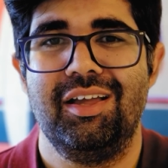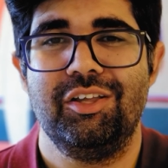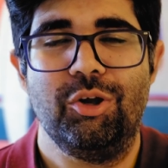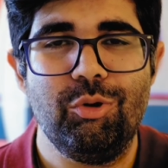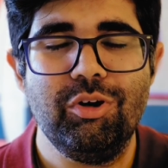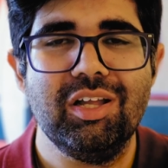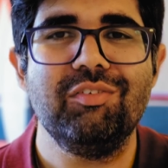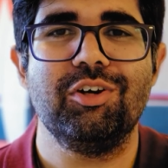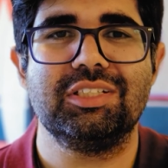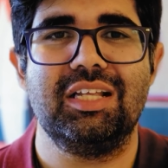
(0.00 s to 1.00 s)
You're going to
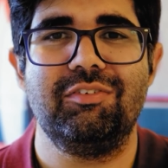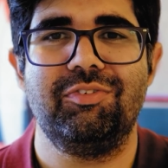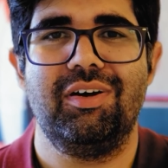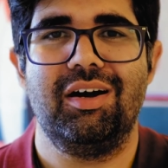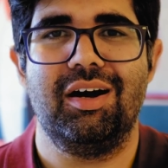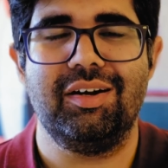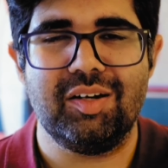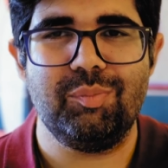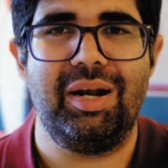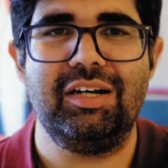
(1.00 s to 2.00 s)
give yourself a
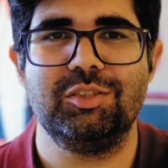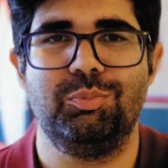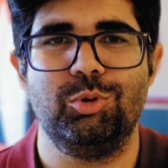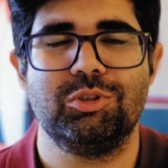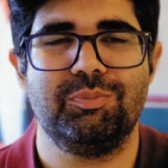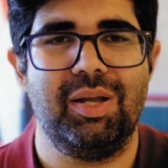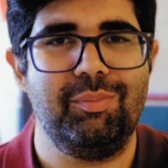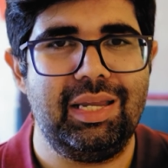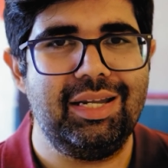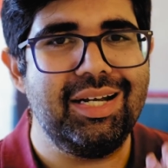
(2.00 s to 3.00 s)
tremendous boost by
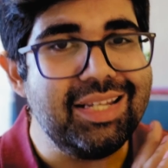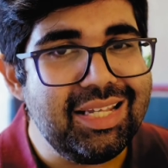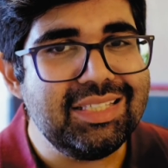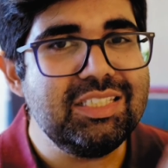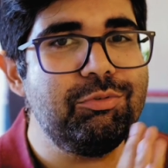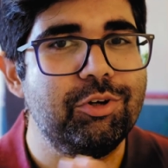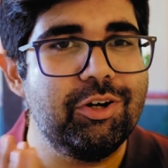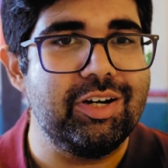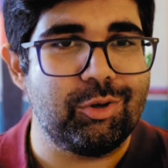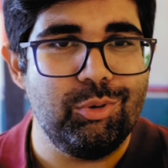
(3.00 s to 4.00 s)
making it easy for
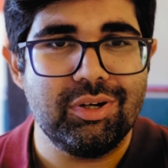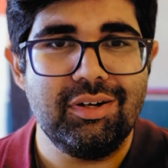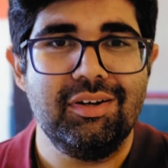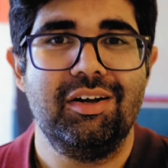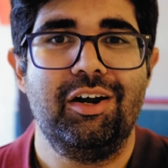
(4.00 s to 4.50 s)
your recruiter